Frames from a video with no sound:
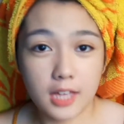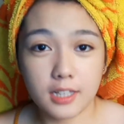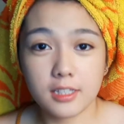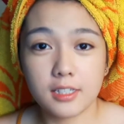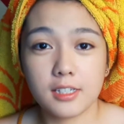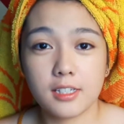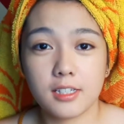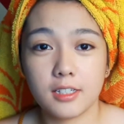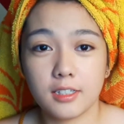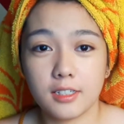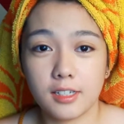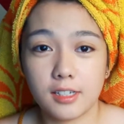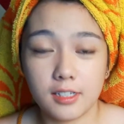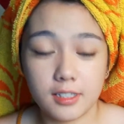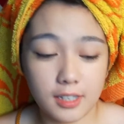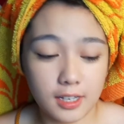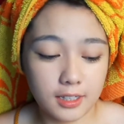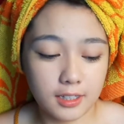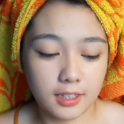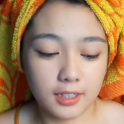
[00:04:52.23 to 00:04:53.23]
Let's
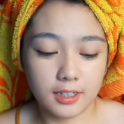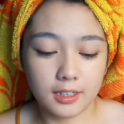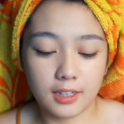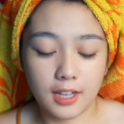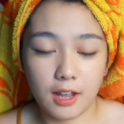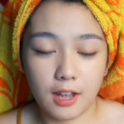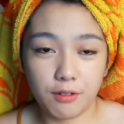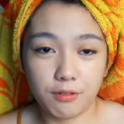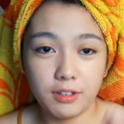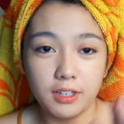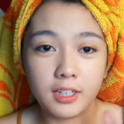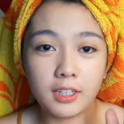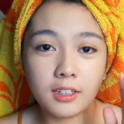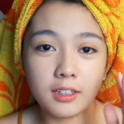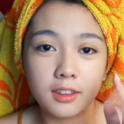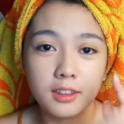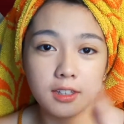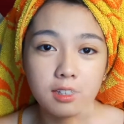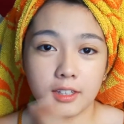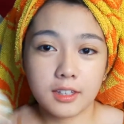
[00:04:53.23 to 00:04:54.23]
set it now
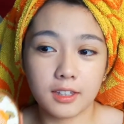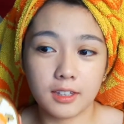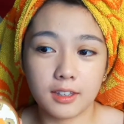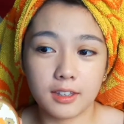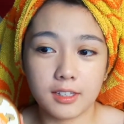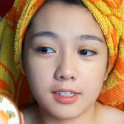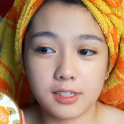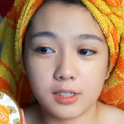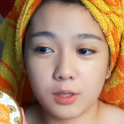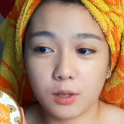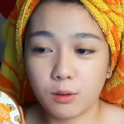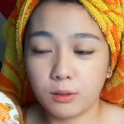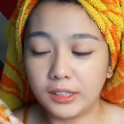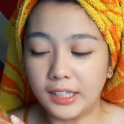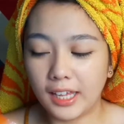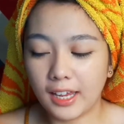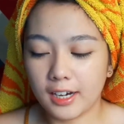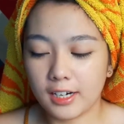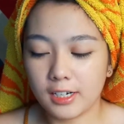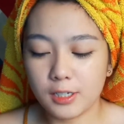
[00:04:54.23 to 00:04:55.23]
with this
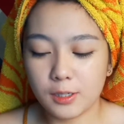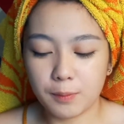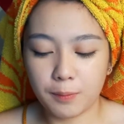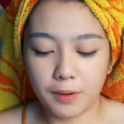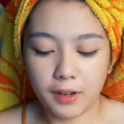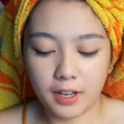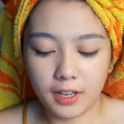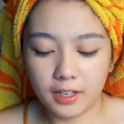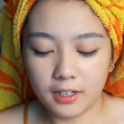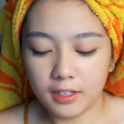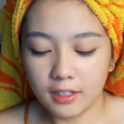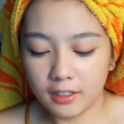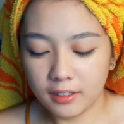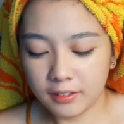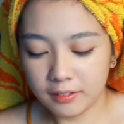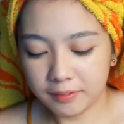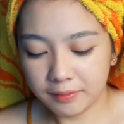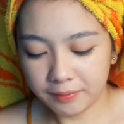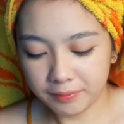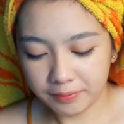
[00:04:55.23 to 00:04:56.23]
Coty Air Spun.
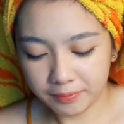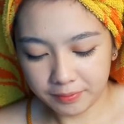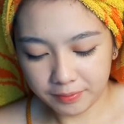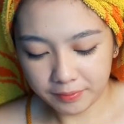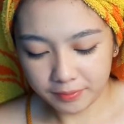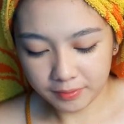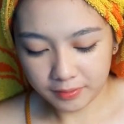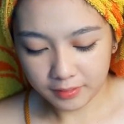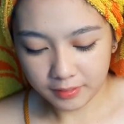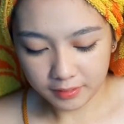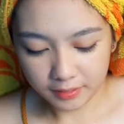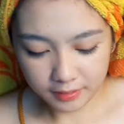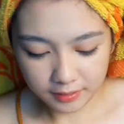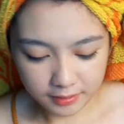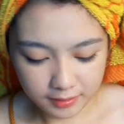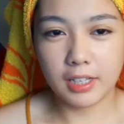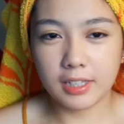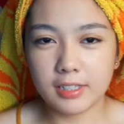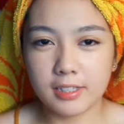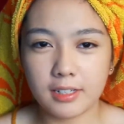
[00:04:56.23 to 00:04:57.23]

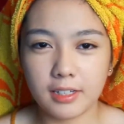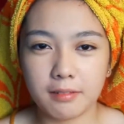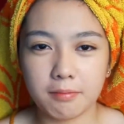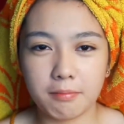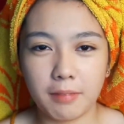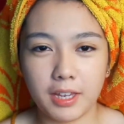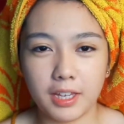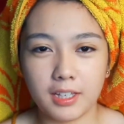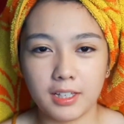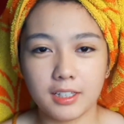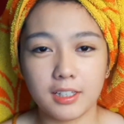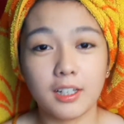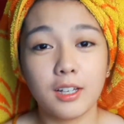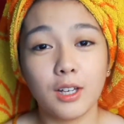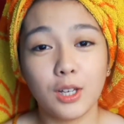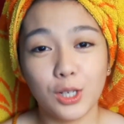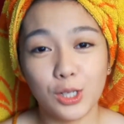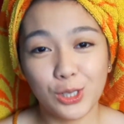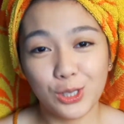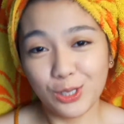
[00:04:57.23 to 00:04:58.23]
Let's not bake
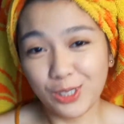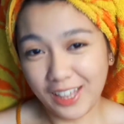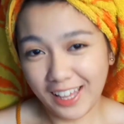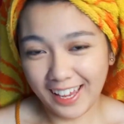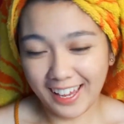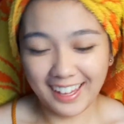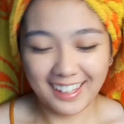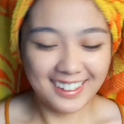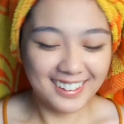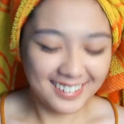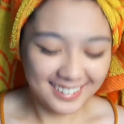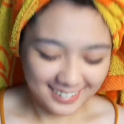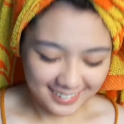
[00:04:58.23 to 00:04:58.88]
today.